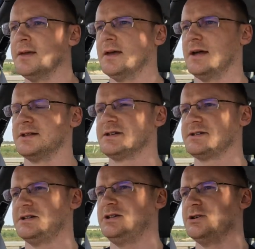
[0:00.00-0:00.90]
and it's
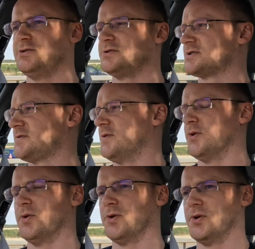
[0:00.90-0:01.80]
actually used
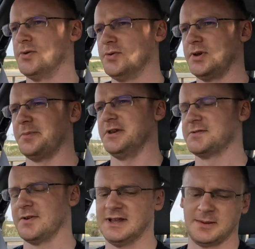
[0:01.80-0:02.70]
for, it can be used
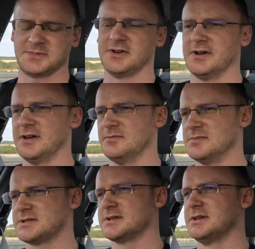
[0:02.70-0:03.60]
for lap
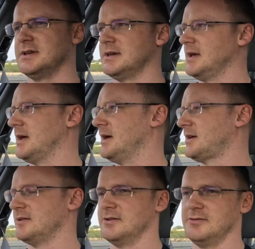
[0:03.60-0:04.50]
times. It
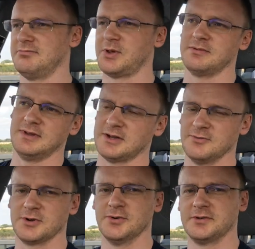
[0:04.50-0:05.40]
can
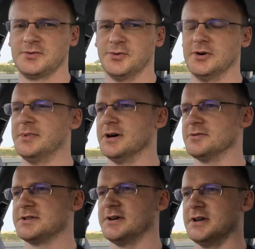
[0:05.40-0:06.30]
record quarter mile
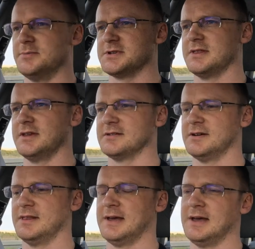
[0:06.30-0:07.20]
times and things
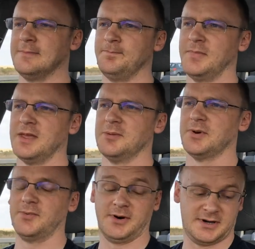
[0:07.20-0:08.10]
like that.
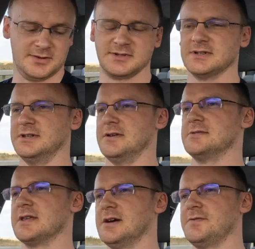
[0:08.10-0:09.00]
But what I was going to
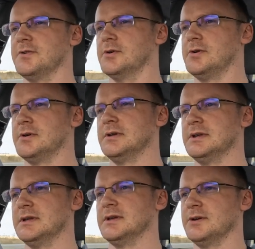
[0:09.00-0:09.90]
use that for
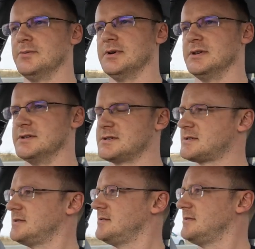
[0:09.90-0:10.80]

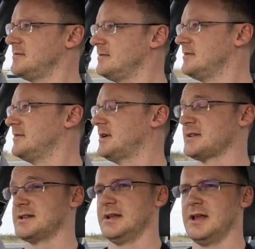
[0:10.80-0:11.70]
was, like I
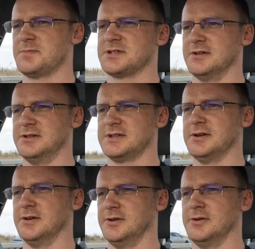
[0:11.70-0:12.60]
said in episode
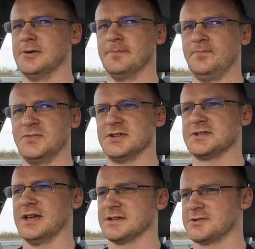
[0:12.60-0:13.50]
2,
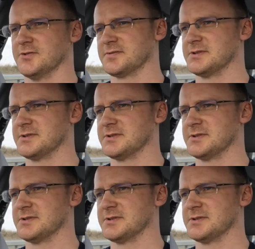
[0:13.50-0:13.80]
just get some